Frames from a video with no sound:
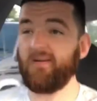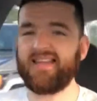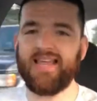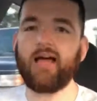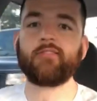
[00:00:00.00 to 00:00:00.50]
I
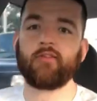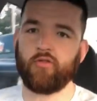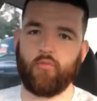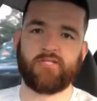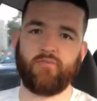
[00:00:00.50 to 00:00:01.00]
doubt they're
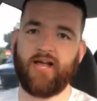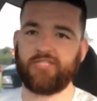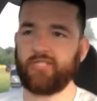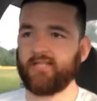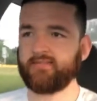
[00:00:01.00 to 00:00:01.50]
the ones
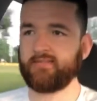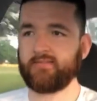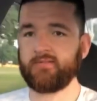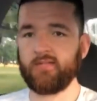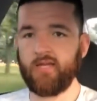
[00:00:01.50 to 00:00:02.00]
watching this.